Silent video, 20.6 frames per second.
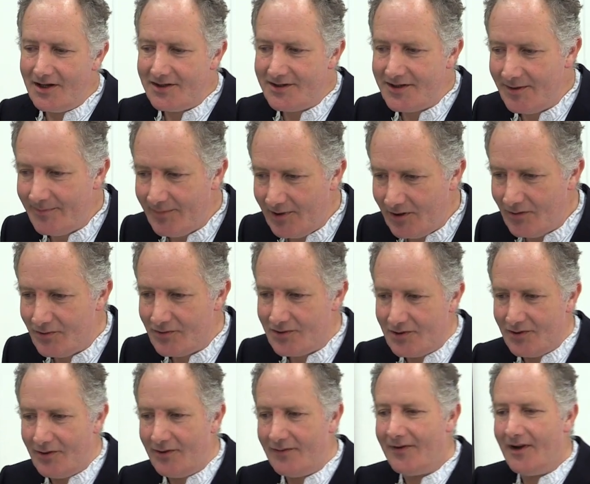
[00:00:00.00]
typical
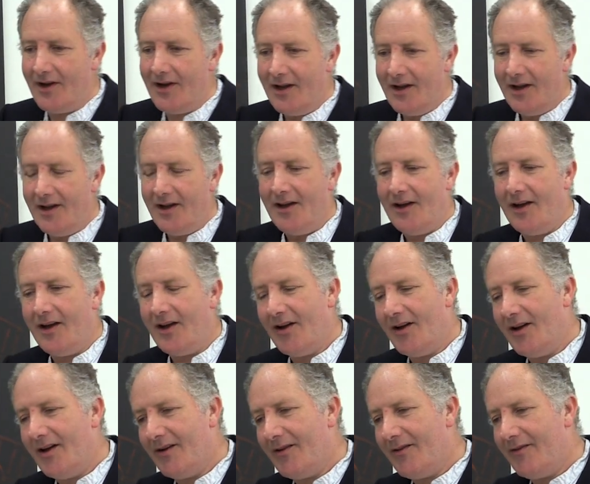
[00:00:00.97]
sort
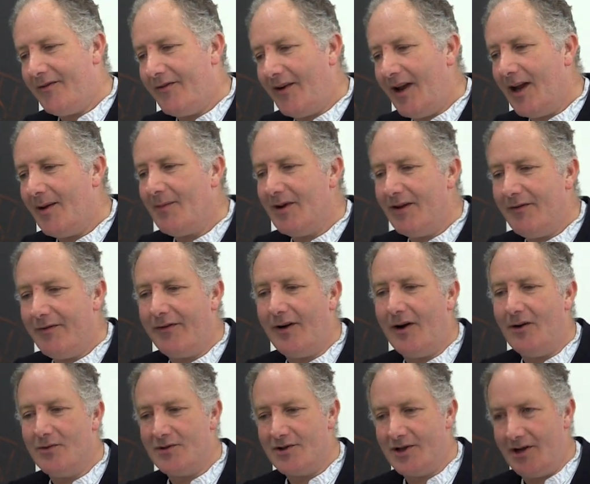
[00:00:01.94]
of family
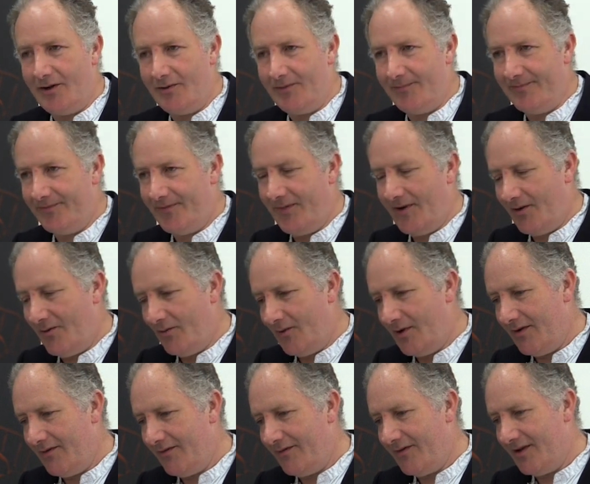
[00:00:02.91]
photo
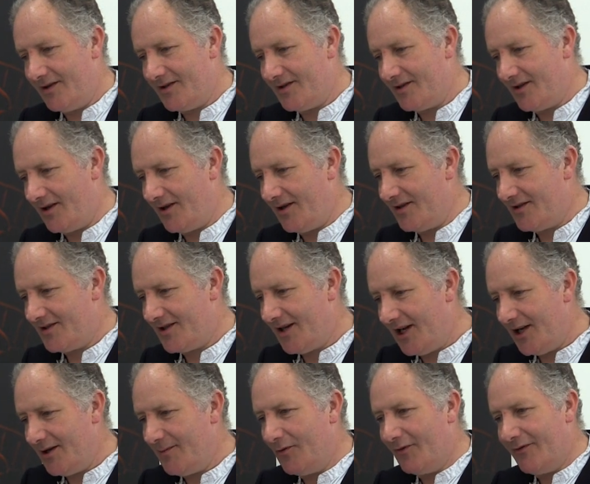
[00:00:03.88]
with this
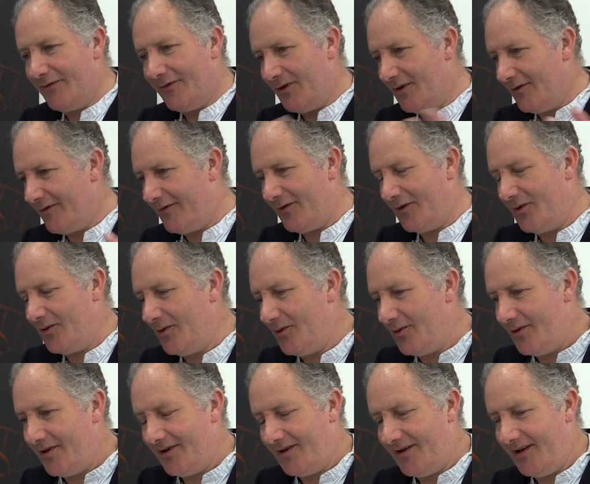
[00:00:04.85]
table full of
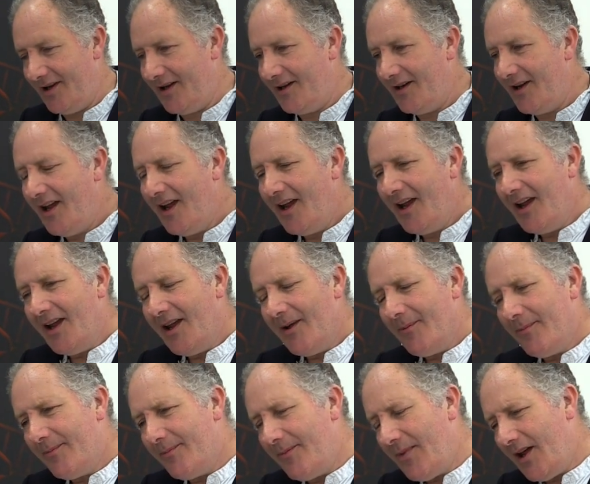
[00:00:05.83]
food and
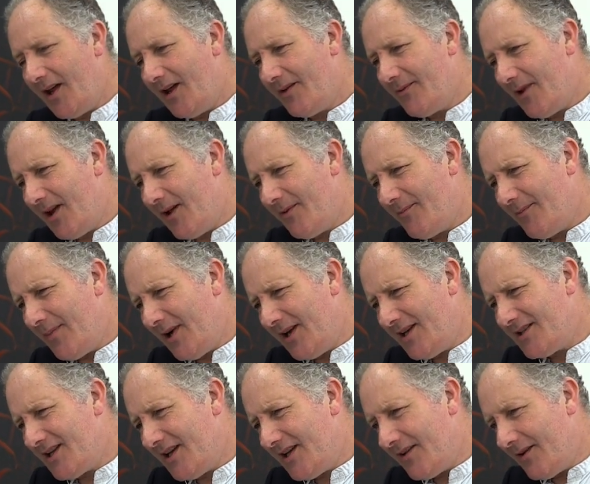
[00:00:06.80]

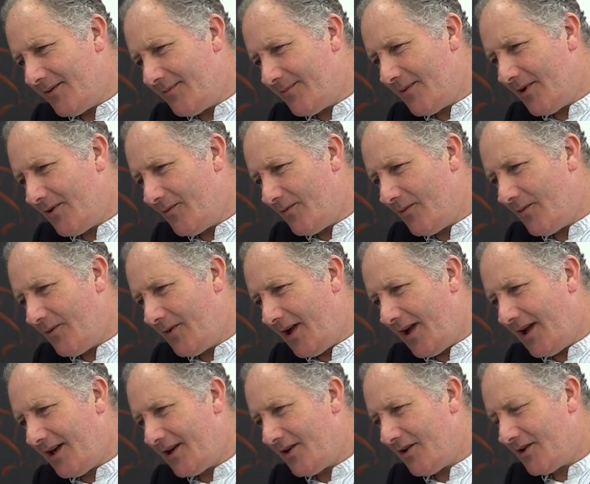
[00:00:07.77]
basically that.
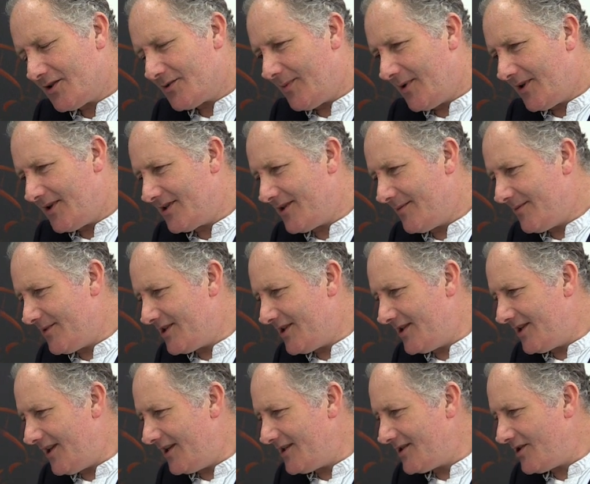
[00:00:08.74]
How can I explain this image?
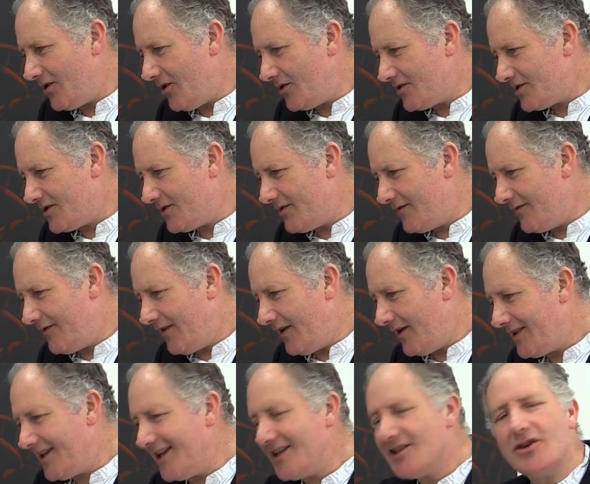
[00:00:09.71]
There's lots of
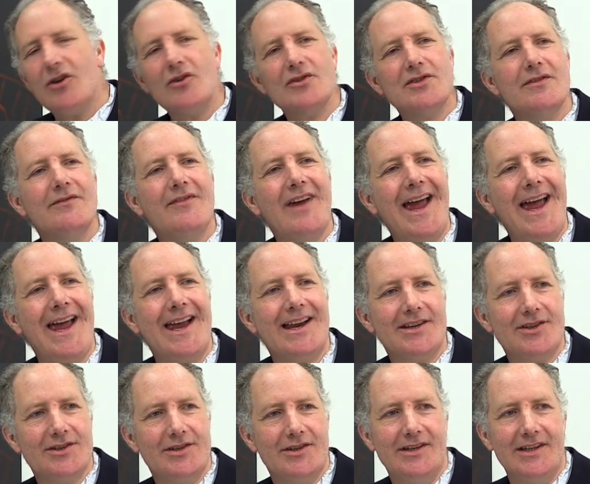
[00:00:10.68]

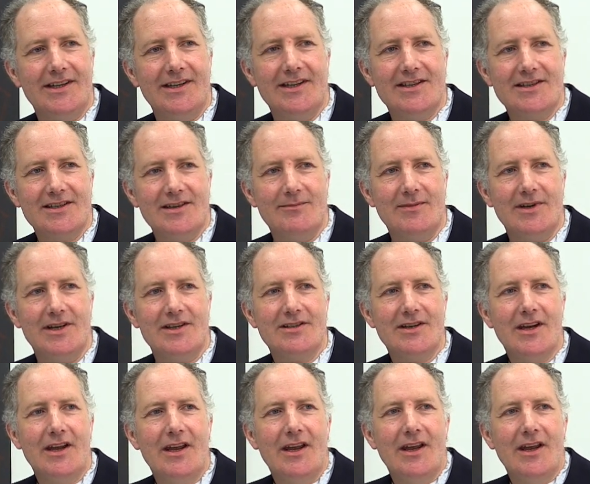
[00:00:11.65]
action in this image.